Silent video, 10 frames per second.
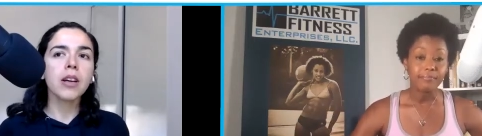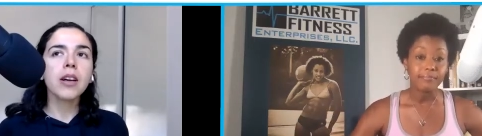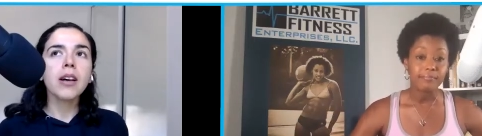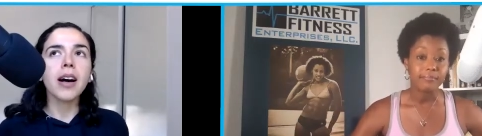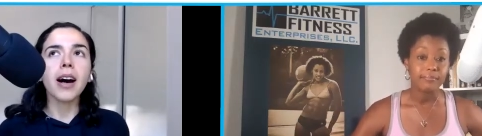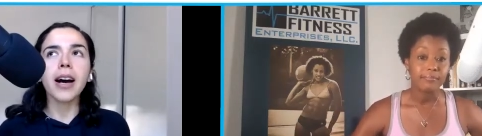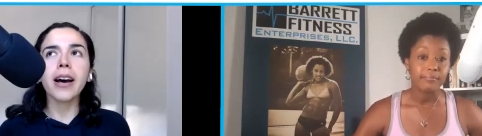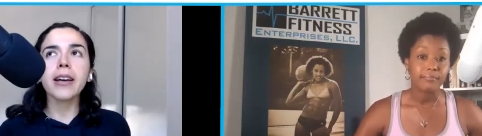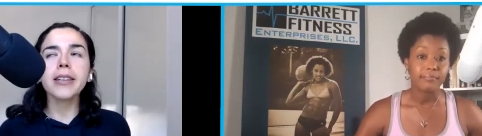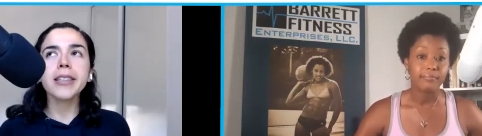
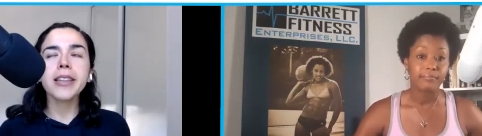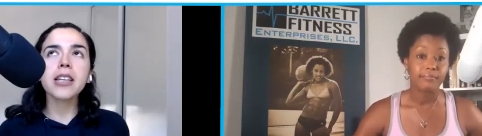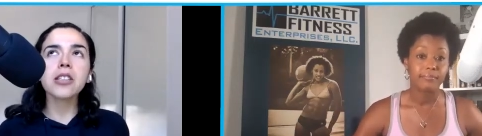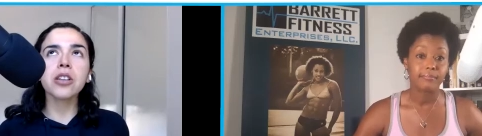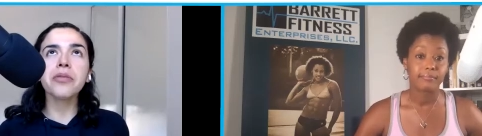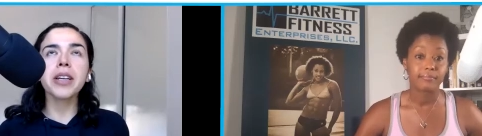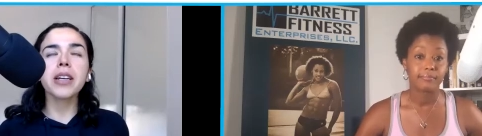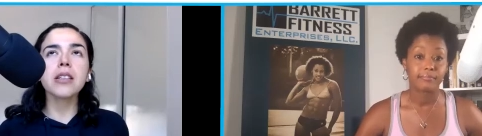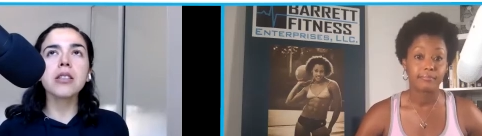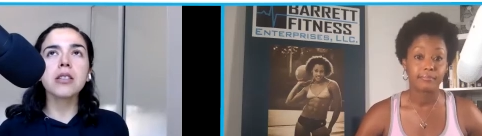Speaker 1: I think it's something,
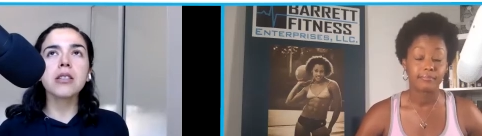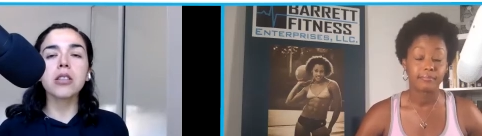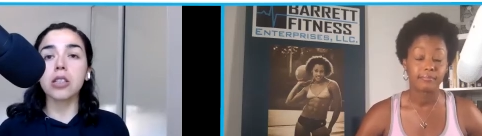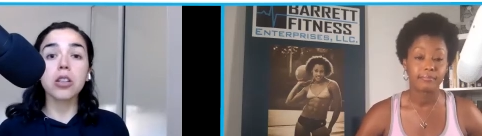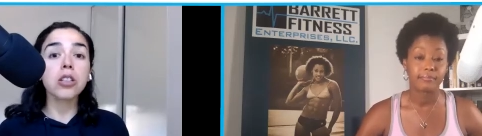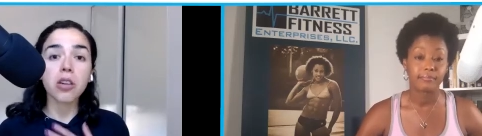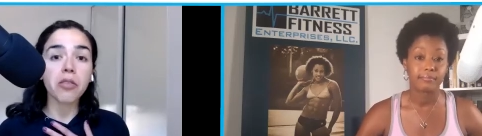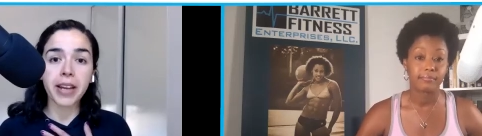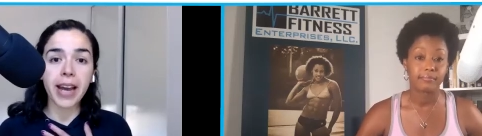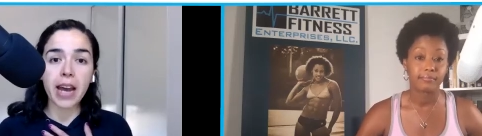it's, it's not
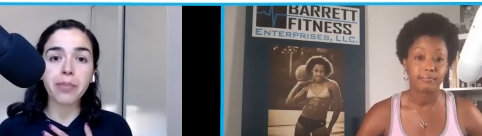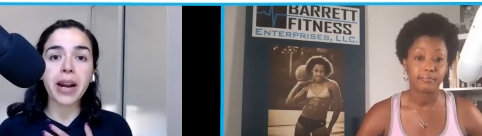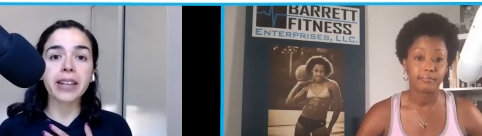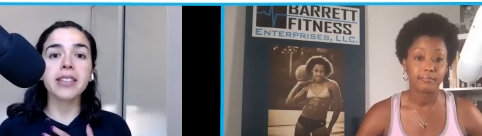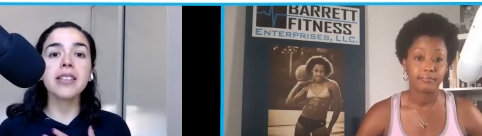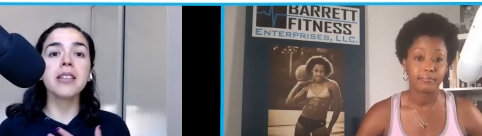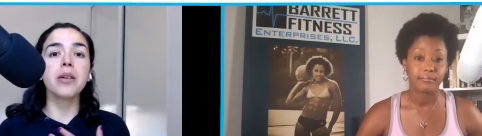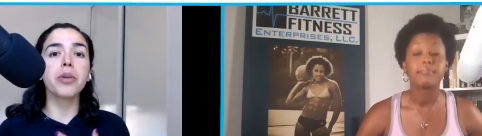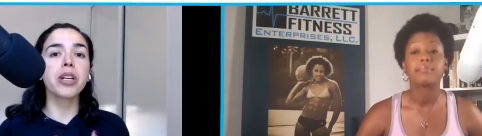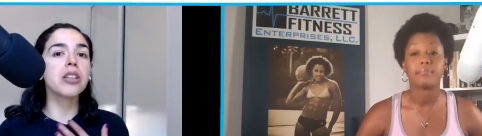something I practice,
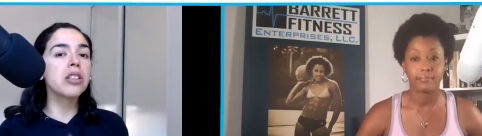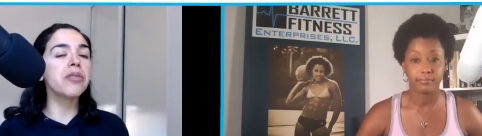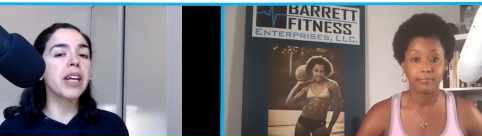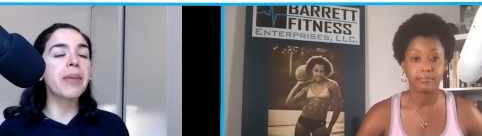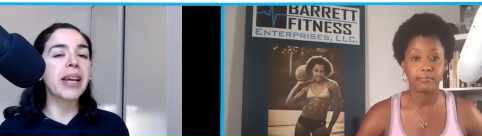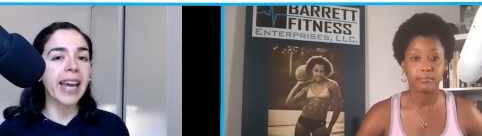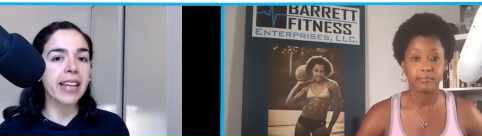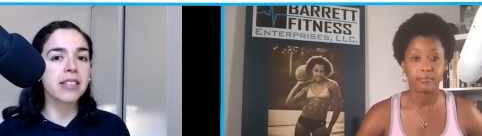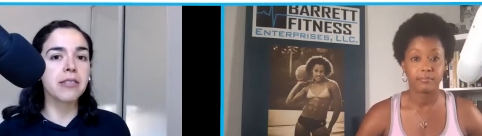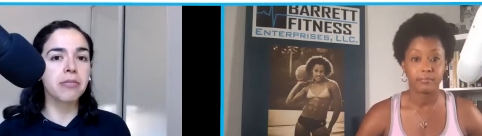but it's not something I'm
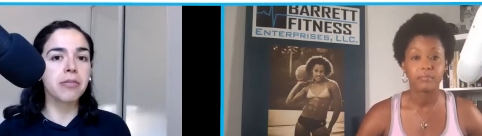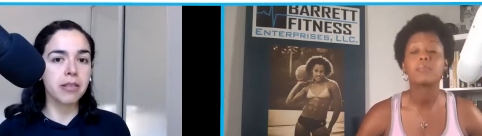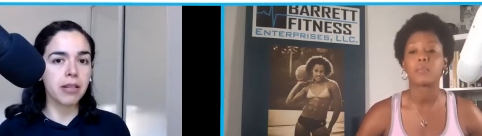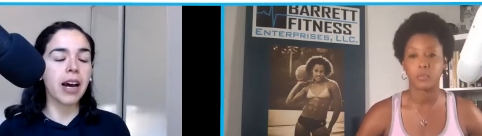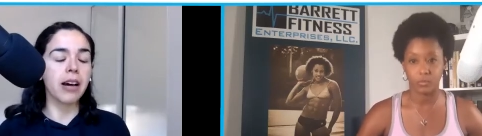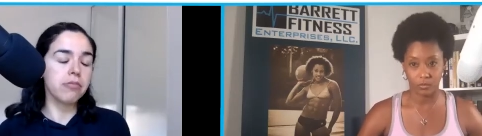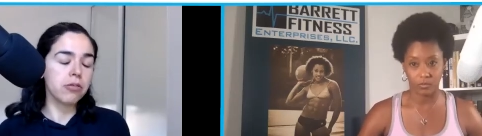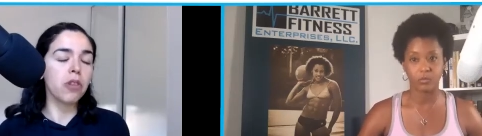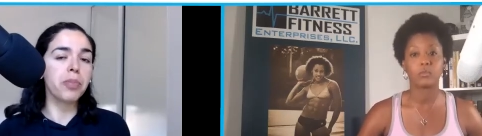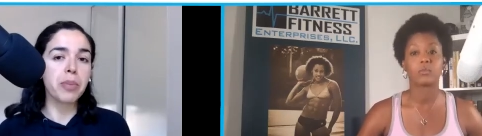against uh, mm.
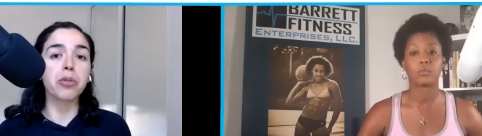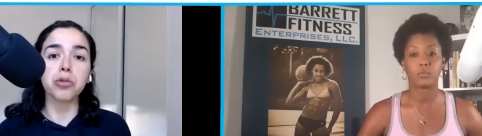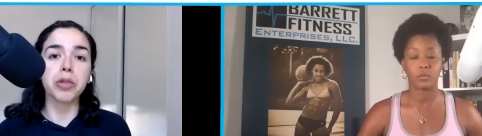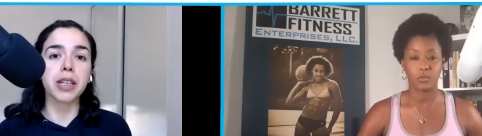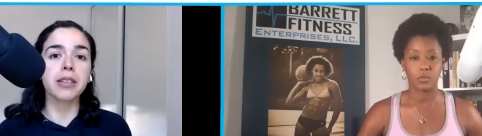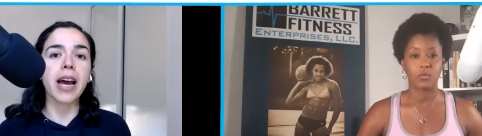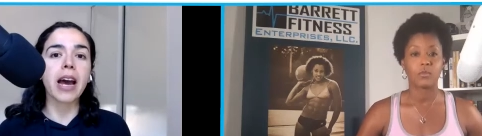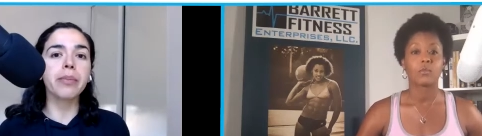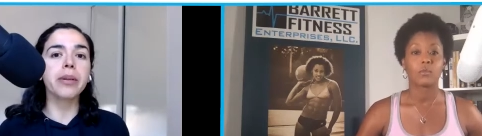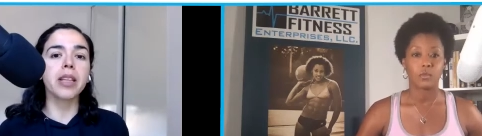of people doing it.
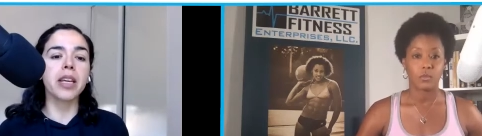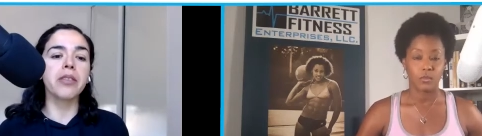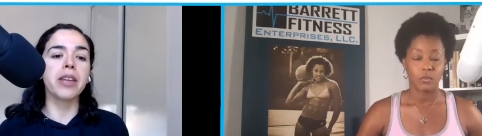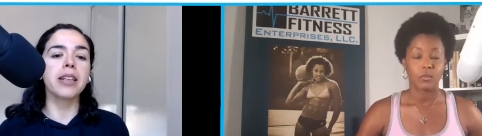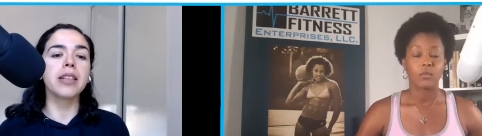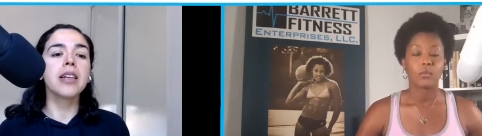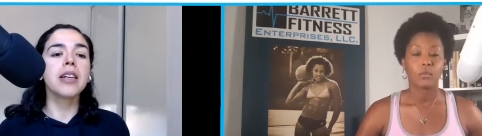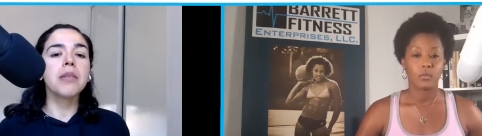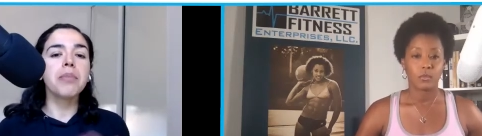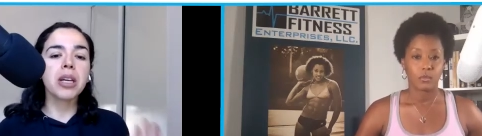I believe that
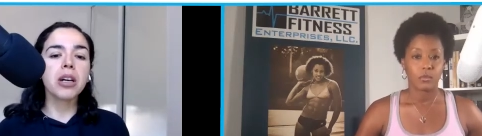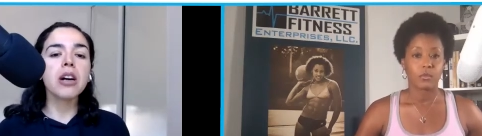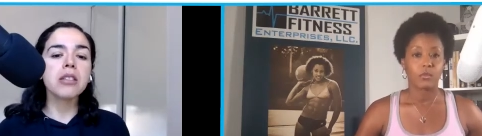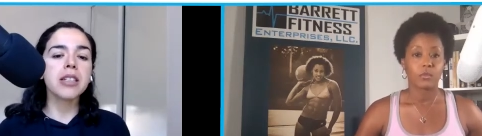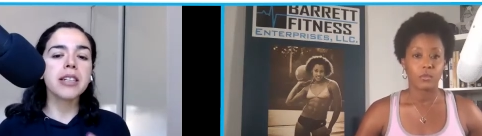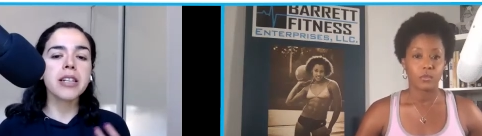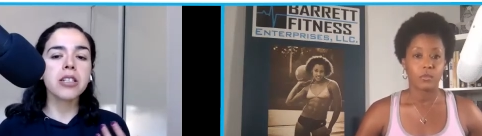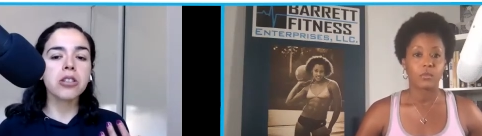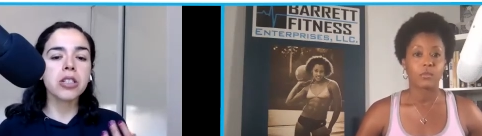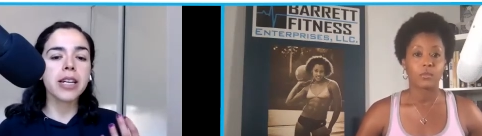because there
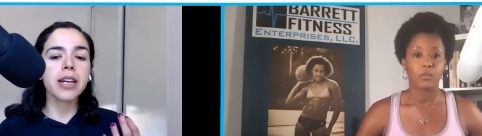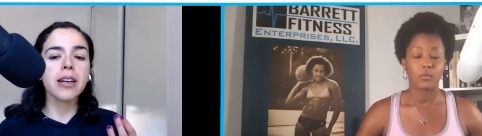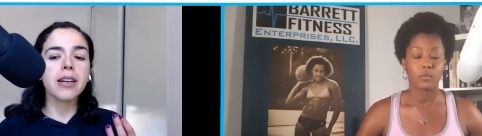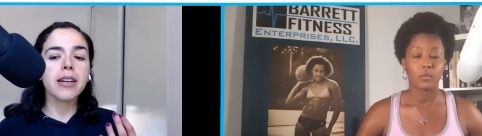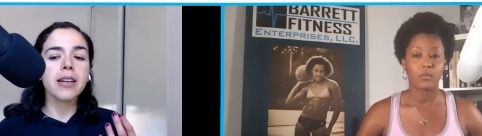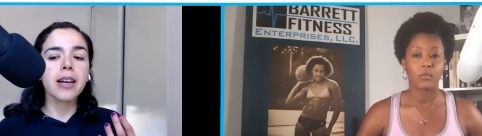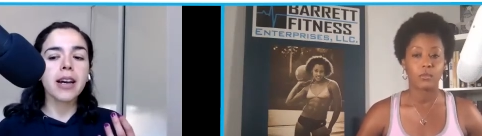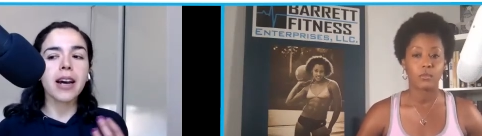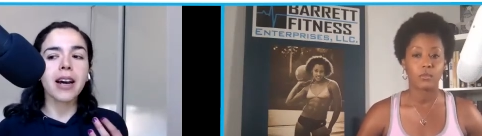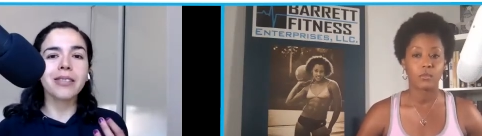is such a,
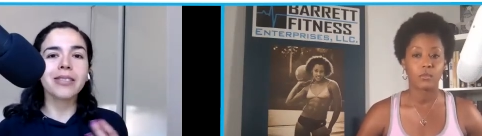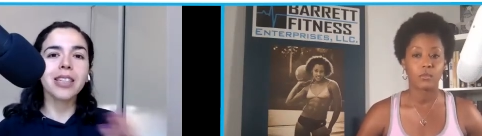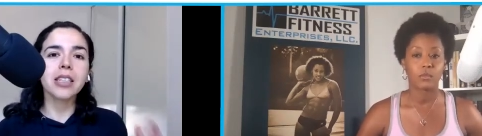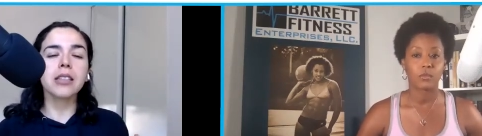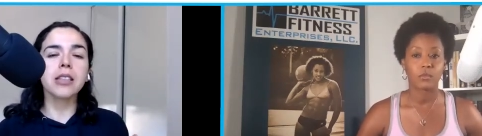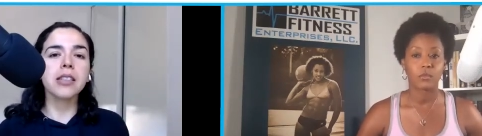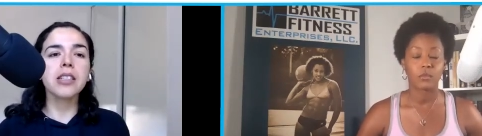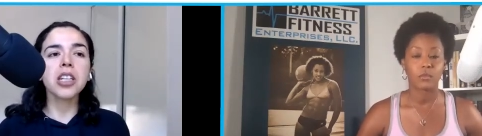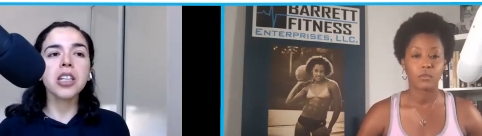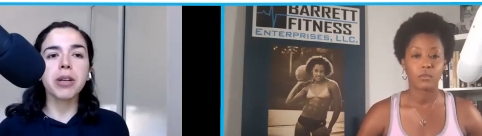uh, this
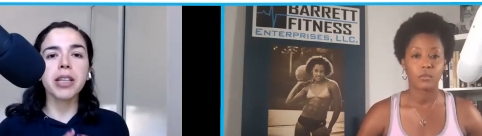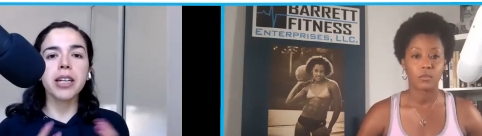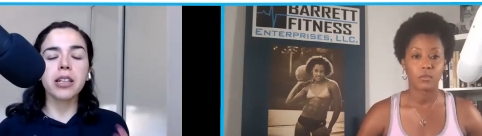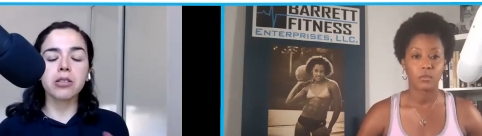essentially what they are